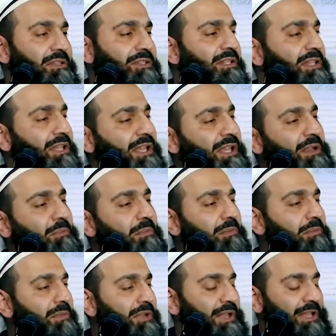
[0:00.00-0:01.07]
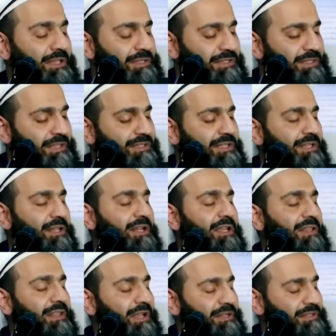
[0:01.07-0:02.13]
seeing him sitting
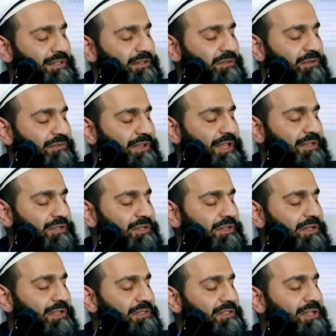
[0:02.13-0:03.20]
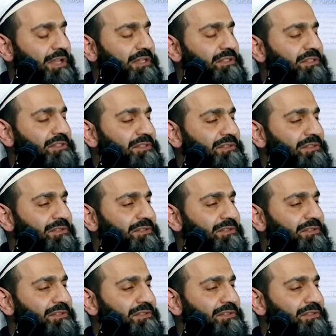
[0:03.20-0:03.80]
like that in reflection and sad.